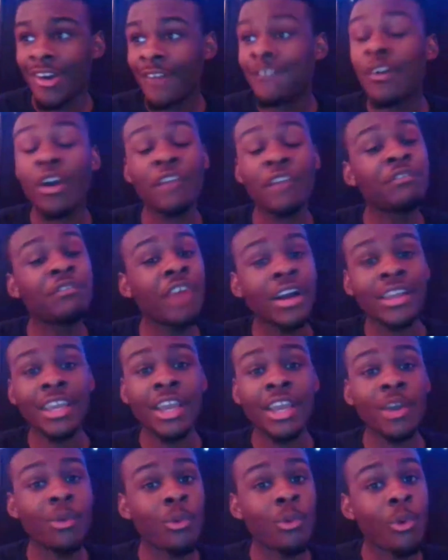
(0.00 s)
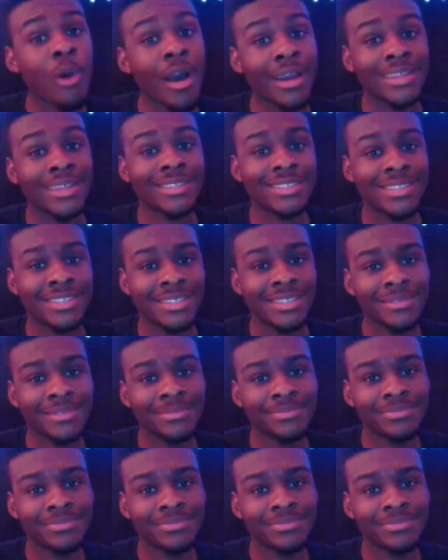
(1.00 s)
For fucking what?